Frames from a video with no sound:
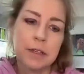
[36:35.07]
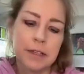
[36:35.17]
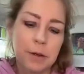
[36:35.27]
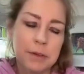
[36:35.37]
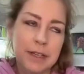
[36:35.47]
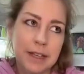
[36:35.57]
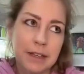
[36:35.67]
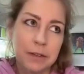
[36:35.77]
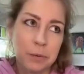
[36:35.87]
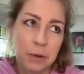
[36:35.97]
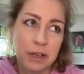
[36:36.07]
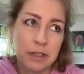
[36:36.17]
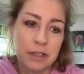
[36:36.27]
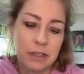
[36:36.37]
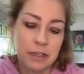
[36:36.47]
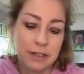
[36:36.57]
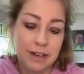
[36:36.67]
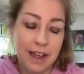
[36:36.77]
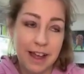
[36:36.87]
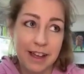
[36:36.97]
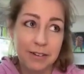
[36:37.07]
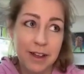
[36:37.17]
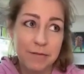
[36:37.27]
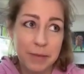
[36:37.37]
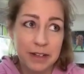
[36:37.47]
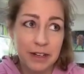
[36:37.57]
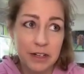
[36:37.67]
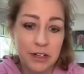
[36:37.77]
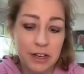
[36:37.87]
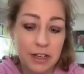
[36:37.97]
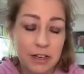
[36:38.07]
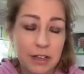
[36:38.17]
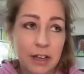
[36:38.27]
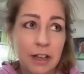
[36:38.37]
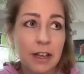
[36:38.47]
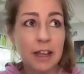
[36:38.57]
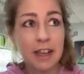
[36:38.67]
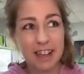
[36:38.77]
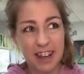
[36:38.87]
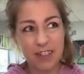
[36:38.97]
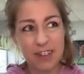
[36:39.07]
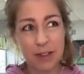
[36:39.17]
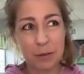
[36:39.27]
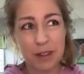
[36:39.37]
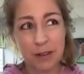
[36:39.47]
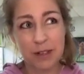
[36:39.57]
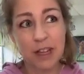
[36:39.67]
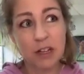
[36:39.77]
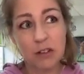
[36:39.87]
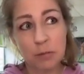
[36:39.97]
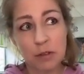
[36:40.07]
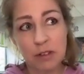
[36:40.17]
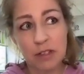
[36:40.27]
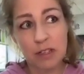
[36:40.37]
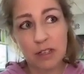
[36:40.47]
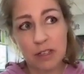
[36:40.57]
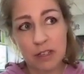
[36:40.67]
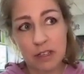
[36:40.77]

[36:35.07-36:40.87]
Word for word: Miss Thomason, guess what? I don't have my lunch again. Can I have another one of those Lunchables?